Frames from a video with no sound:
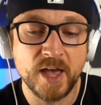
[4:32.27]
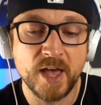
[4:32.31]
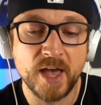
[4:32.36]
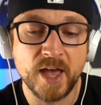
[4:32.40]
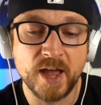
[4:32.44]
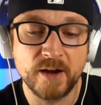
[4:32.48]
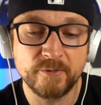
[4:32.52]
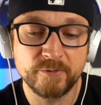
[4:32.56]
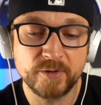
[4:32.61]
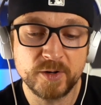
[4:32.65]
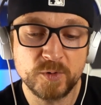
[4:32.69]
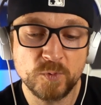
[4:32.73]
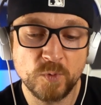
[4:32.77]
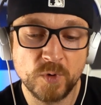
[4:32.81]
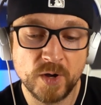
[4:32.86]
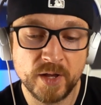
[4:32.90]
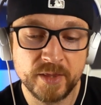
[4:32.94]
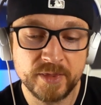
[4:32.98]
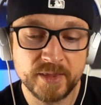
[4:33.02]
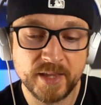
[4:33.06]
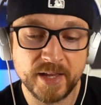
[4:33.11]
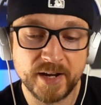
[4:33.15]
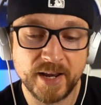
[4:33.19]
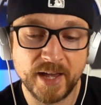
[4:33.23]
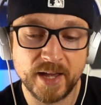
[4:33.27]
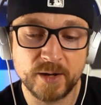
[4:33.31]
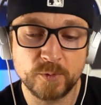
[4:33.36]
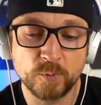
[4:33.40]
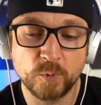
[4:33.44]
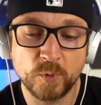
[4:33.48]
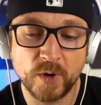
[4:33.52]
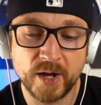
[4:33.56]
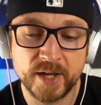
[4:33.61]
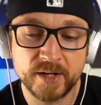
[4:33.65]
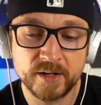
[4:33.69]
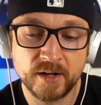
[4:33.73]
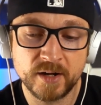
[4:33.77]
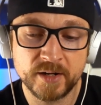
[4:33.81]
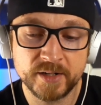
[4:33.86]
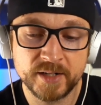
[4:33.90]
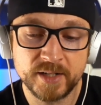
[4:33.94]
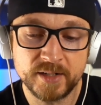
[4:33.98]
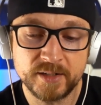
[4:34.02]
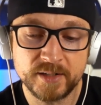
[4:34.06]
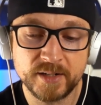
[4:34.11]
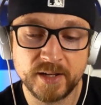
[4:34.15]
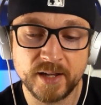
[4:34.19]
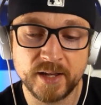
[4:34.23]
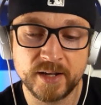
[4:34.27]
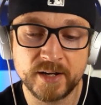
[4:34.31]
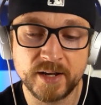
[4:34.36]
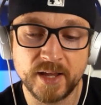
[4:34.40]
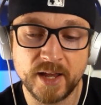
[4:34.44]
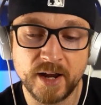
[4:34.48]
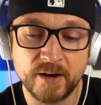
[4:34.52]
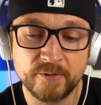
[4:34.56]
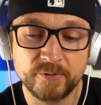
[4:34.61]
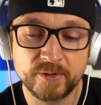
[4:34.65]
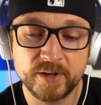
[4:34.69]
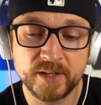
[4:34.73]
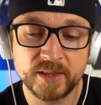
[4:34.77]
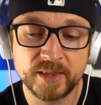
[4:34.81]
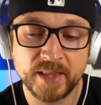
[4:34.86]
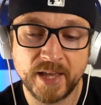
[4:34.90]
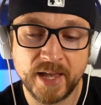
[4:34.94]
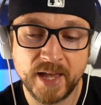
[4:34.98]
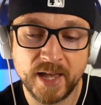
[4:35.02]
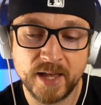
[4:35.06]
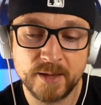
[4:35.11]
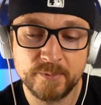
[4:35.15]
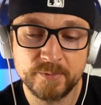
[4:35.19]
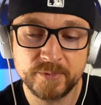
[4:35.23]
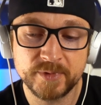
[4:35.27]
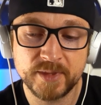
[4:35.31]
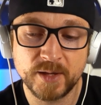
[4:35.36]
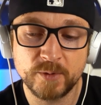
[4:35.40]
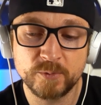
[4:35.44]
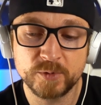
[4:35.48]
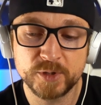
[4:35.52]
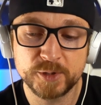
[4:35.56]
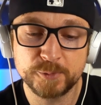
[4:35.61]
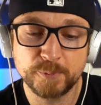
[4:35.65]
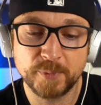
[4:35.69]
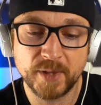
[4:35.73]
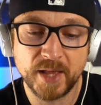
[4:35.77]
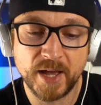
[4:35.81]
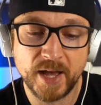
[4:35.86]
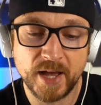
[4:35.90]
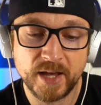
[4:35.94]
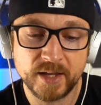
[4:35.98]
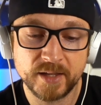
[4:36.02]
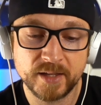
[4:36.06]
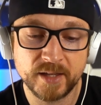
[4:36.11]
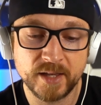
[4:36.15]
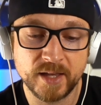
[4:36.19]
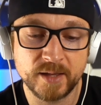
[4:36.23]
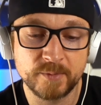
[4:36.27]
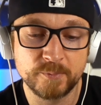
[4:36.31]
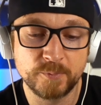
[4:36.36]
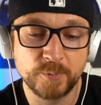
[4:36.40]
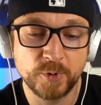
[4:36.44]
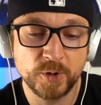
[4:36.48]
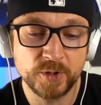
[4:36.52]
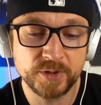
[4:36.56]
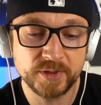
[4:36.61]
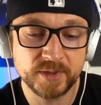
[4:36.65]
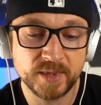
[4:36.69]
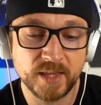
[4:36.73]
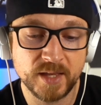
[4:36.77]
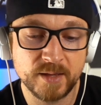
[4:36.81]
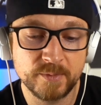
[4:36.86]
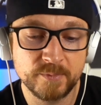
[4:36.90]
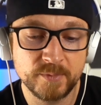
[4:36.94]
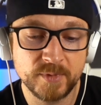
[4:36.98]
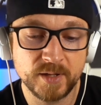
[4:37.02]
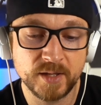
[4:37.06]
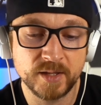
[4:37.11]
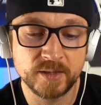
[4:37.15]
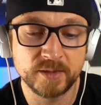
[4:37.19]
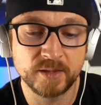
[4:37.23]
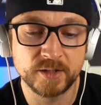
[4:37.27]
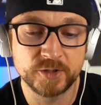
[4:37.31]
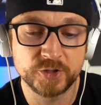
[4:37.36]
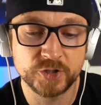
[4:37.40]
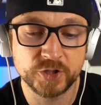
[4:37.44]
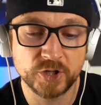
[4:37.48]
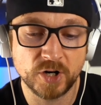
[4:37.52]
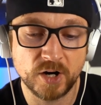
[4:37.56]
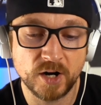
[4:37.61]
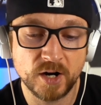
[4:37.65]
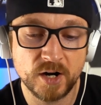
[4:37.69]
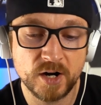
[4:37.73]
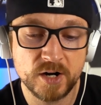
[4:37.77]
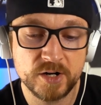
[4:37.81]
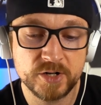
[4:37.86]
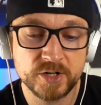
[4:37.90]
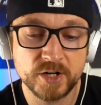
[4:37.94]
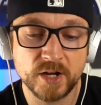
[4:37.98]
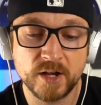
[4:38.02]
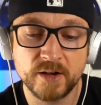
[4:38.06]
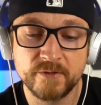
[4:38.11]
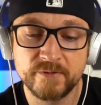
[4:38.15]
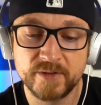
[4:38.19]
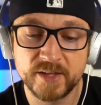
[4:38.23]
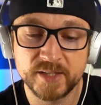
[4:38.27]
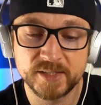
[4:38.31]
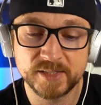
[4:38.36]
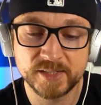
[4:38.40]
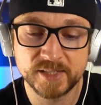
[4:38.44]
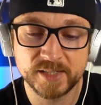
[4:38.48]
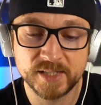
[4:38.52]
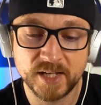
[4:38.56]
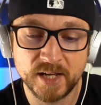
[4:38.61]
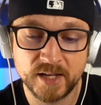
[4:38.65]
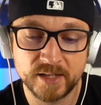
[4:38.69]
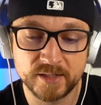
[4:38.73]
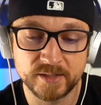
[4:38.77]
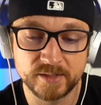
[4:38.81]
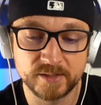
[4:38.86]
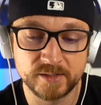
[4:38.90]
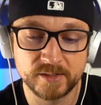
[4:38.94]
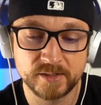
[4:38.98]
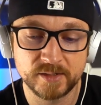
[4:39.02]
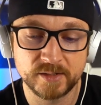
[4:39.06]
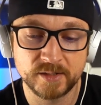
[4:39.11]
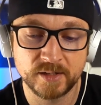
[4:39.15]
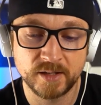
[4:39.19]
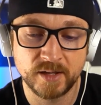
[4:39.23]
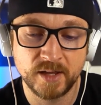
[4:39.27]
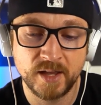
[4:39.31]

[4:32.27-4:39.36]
every one that had white on it, and every lamb that was black, and put them in the charge of his sons.